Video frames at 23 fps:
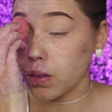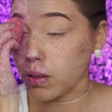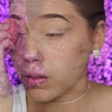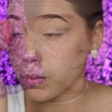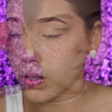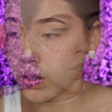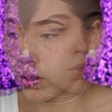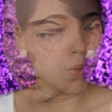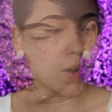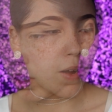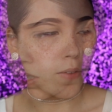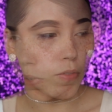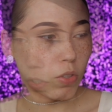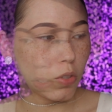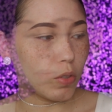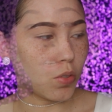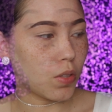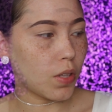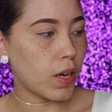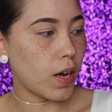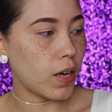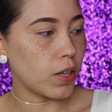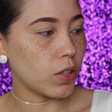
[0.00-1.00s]
So after you
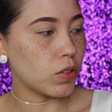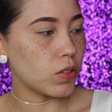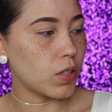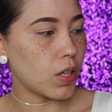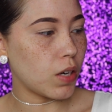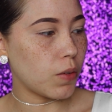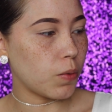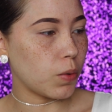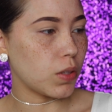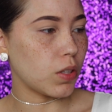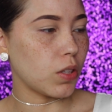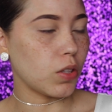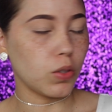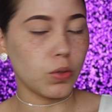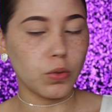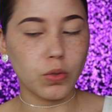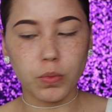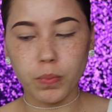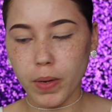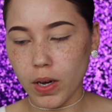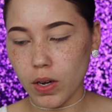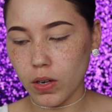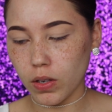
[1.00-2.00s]
do that, you set it with the
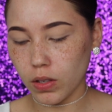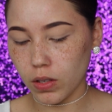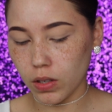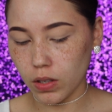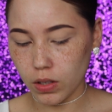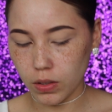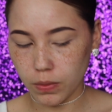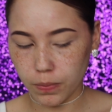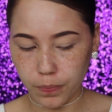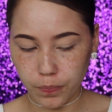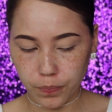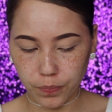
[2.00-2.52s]
loose powder.